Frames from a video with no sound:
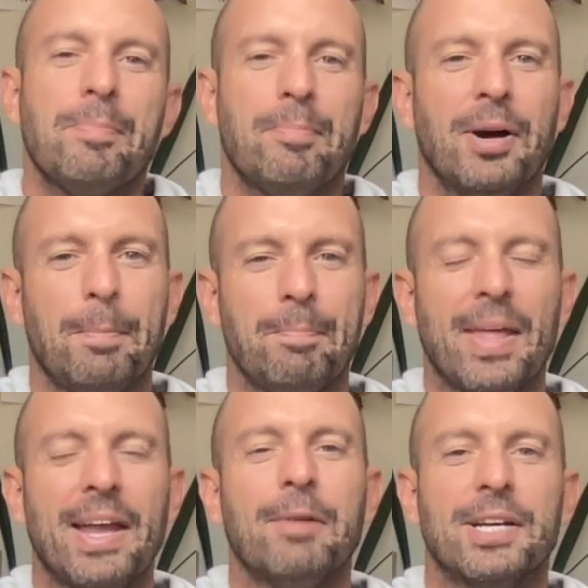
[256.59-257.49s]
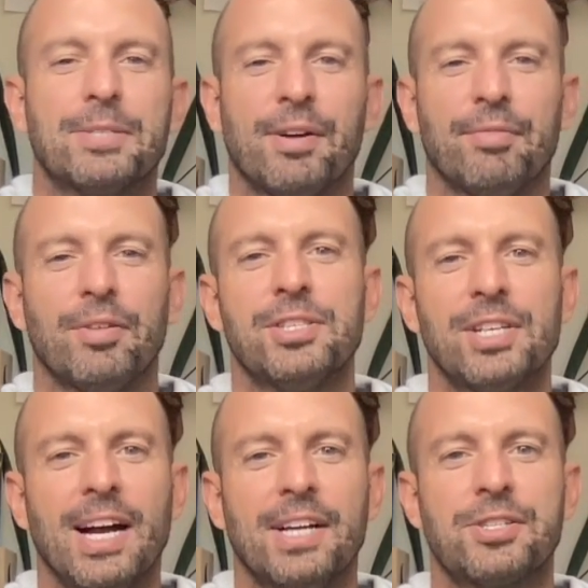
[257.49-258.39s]
But anyways, my friends
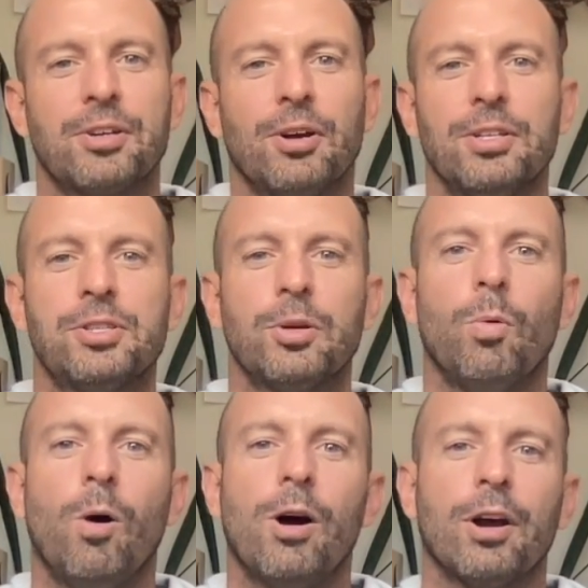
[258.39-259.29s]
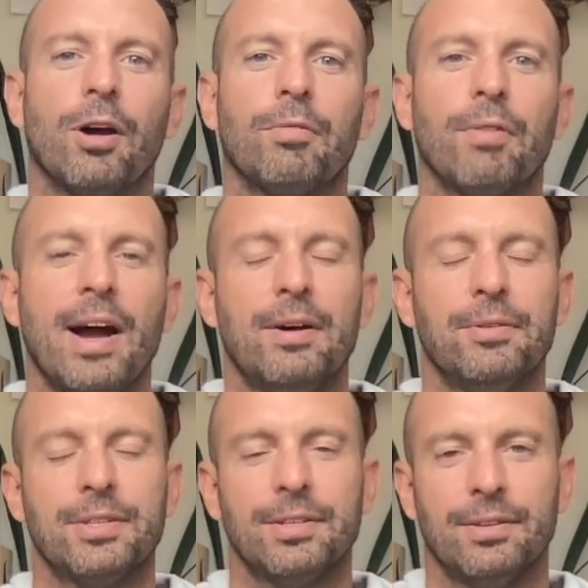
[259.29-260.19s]
and I started to walk
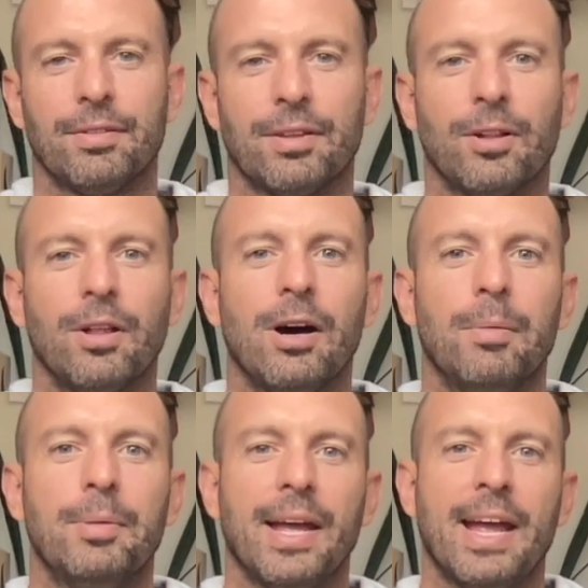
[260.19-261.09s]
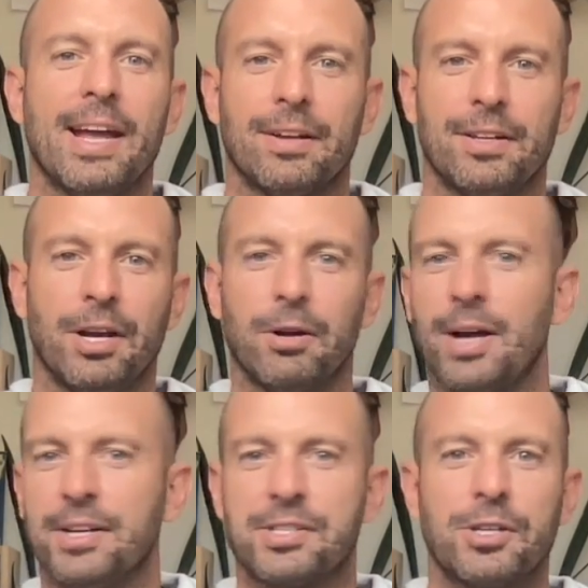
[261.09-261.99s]
around the club and, you know,
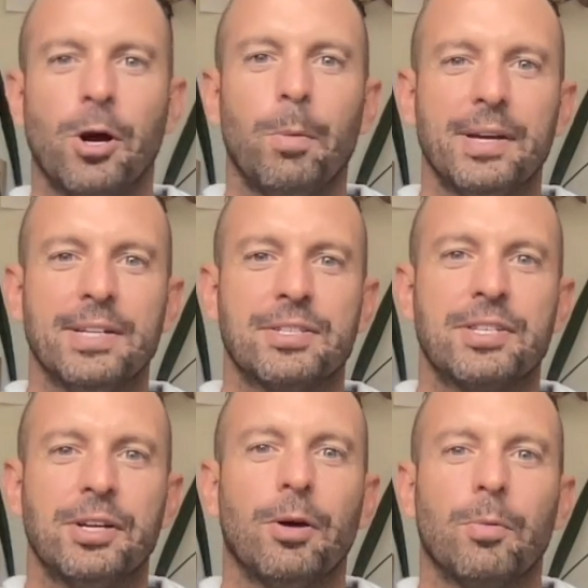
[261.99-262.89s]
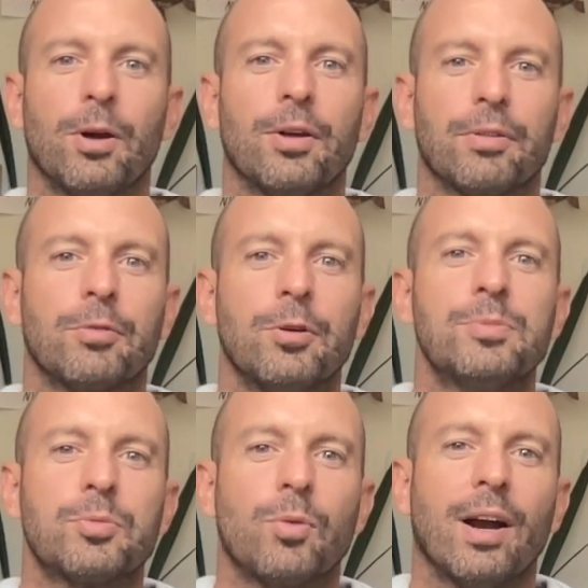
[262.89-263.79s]
kind of scope it and see where all the
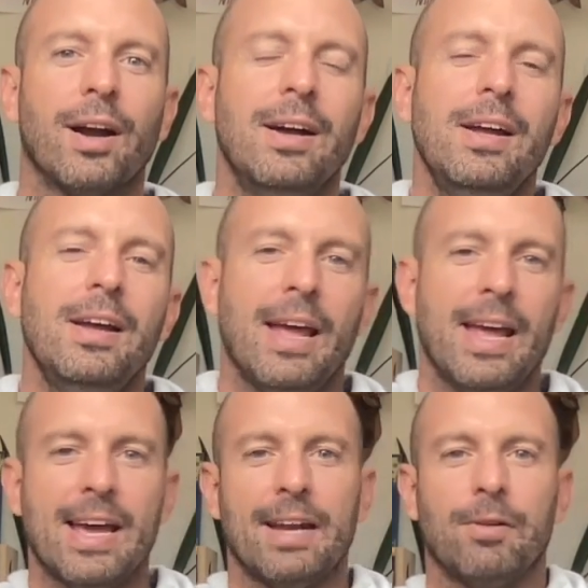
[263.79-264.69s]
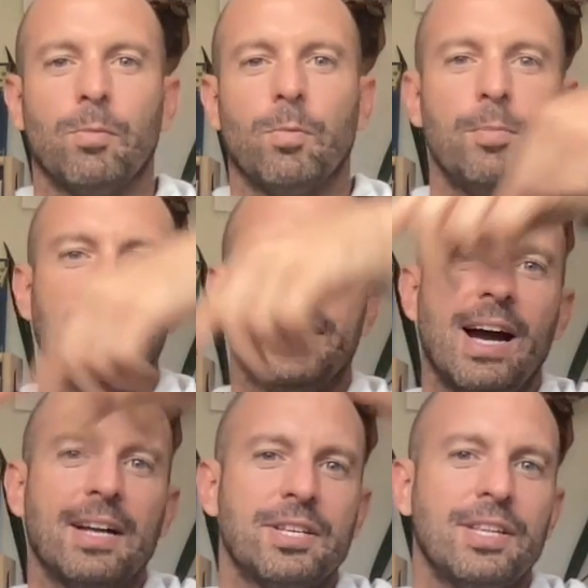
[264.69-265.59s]
rooms were. And when we
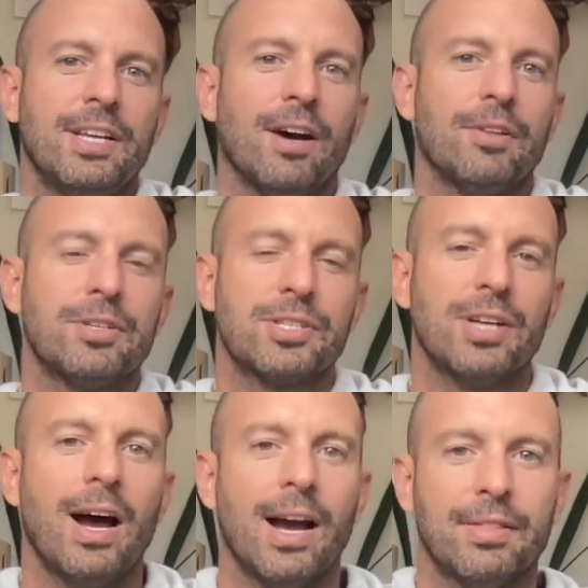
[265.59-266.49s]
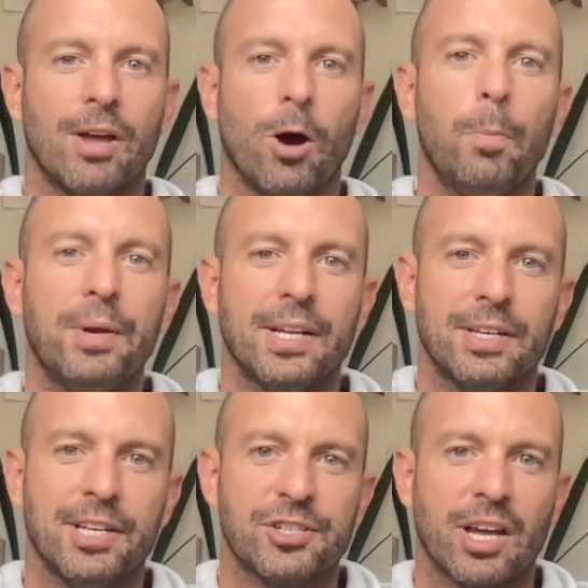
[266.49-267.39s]
got to the other side, the opening
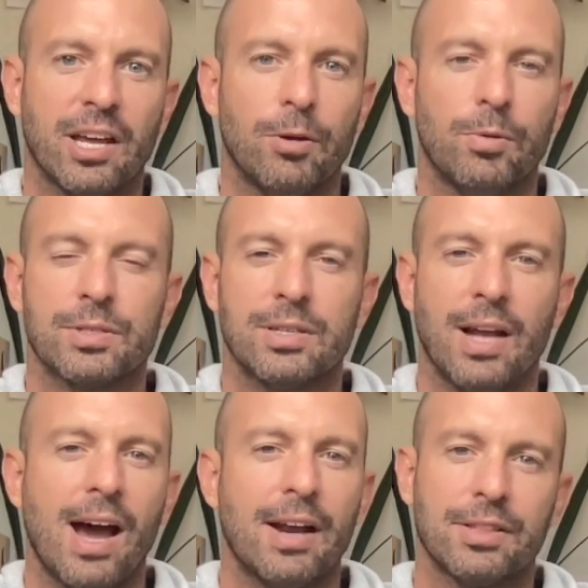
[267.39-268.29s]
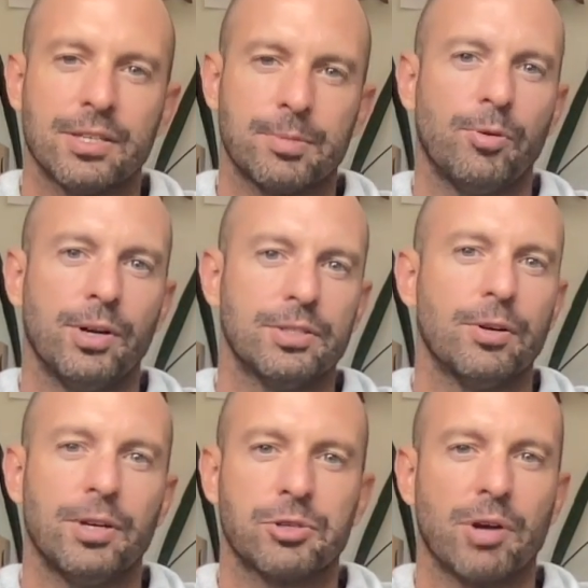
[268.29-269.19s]
DJ, who was not at this point
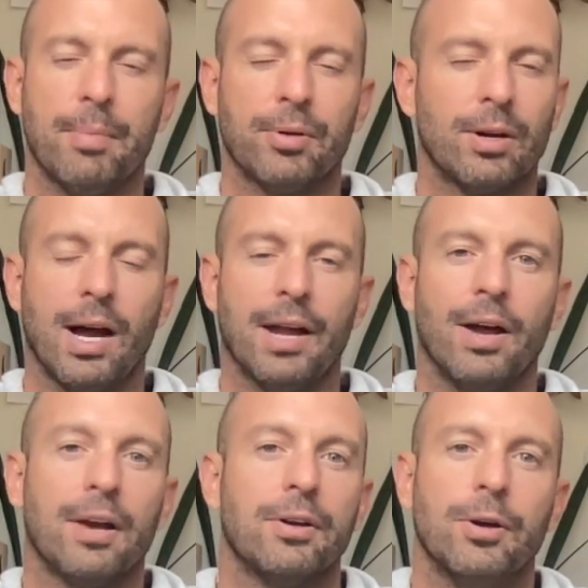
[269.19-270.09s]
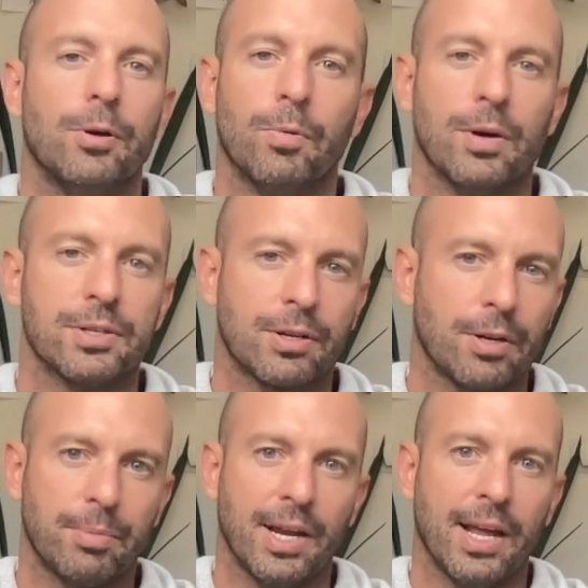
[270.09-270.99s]
Tony Draper, I don't know who it was, it
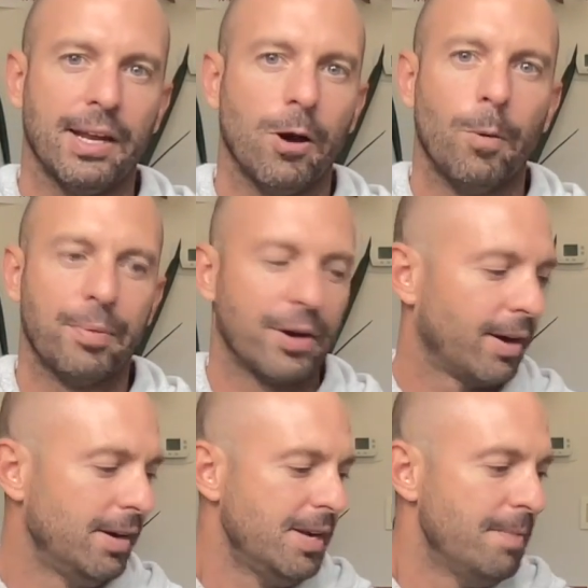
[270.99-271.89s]
could have been any opener,